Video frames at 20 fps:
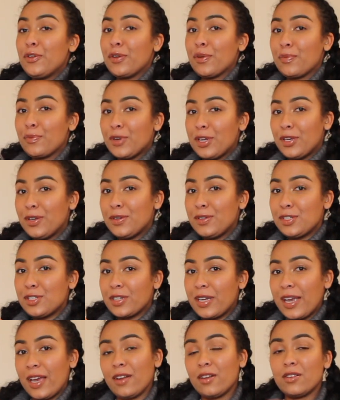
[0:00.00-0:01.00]
You can reuse your
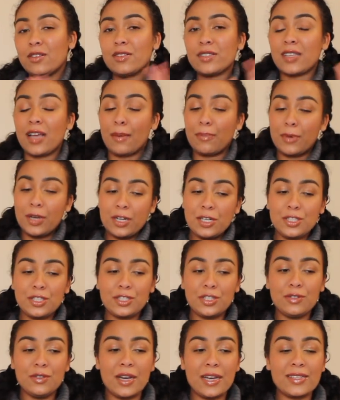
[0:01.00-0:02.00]
candles. I'm gonna
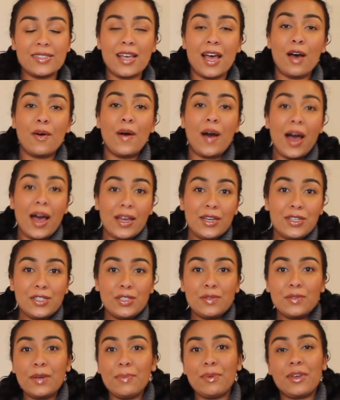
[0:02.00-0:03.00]
show you guys how I
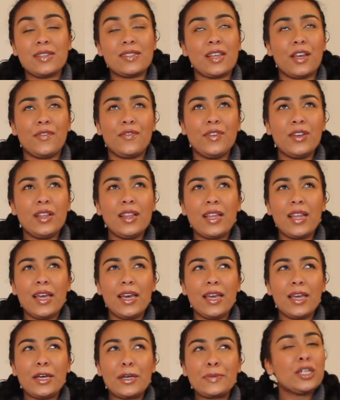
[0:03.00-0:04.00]
do it because I feel
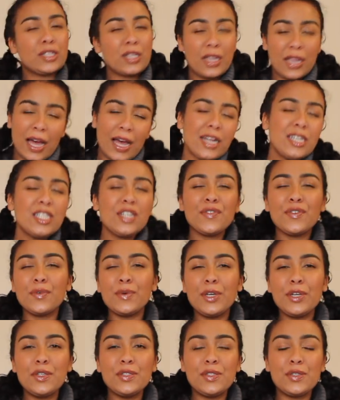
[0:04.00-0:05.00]
like there's a lot of different
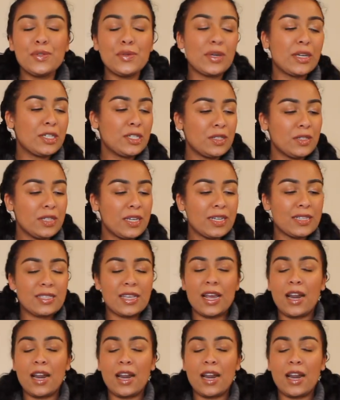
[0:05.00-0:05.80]
ways you can do this